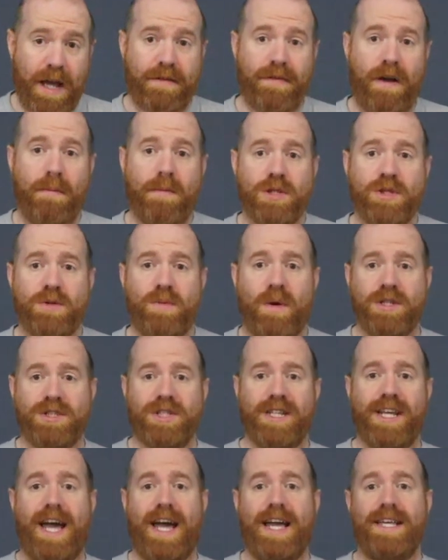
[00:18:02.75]
you very much for
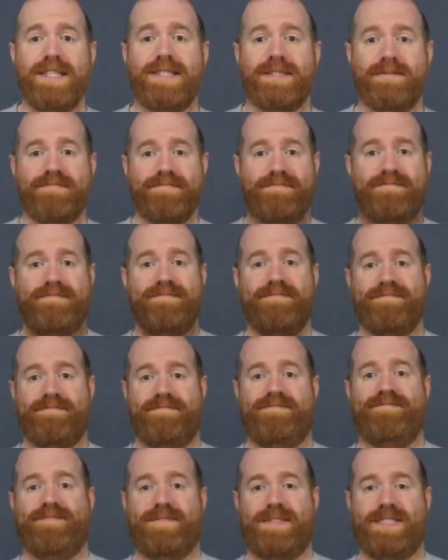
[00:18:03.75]
watching, guys.
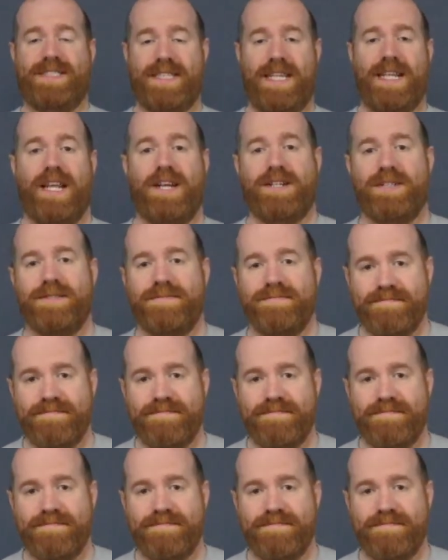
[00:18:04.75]
See you later.